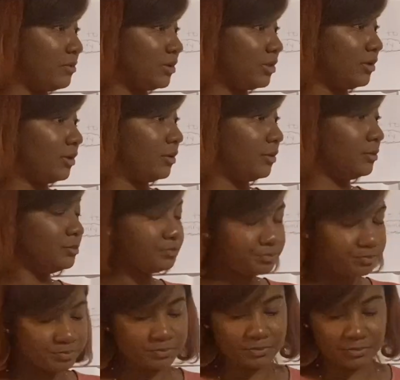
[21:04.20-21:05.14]
with you?
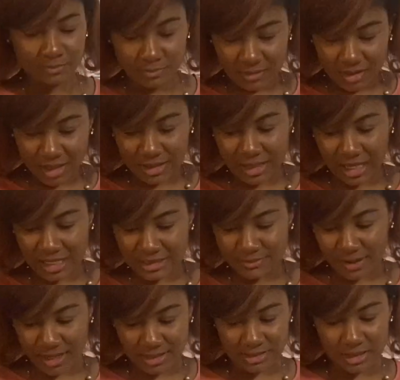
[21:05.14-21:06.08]
That's
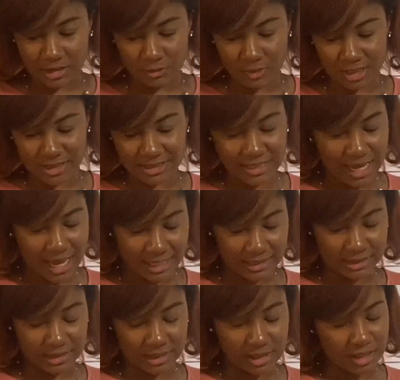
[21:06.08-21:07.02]
basically what
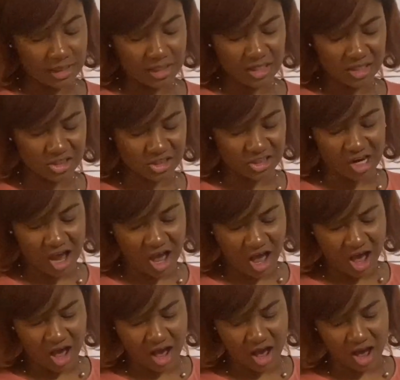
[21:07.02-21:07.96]
Sally did. Good
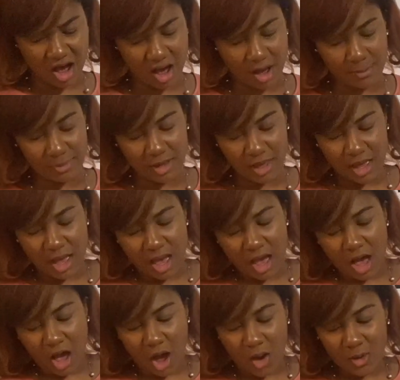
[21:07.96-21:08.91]
job.
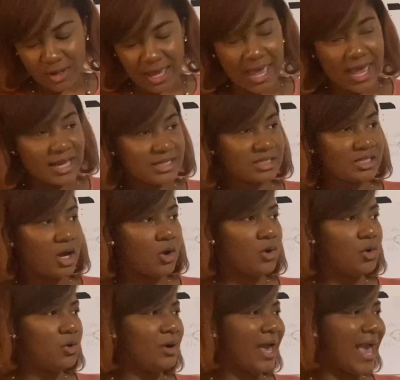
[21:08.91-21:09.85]
Okay, so
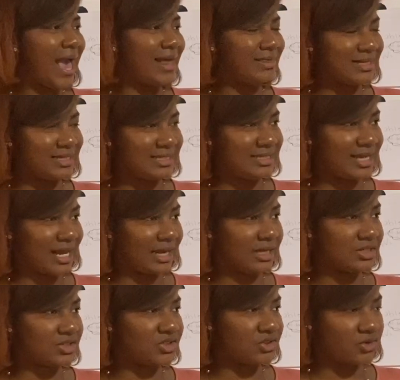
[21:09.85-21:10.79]
who had the
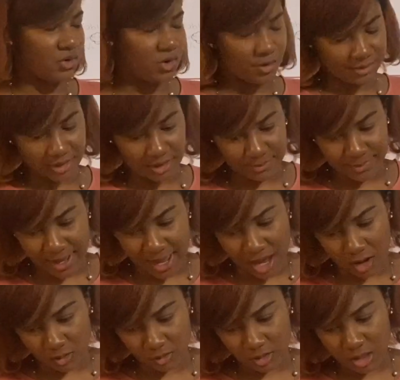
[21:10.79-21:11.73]
second story
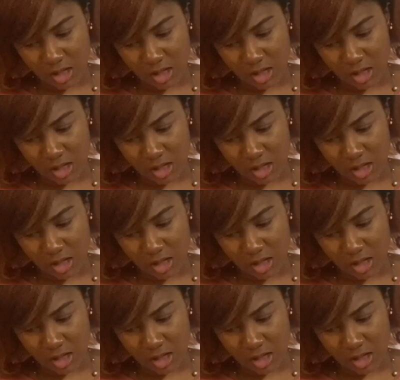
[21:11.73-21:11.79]
about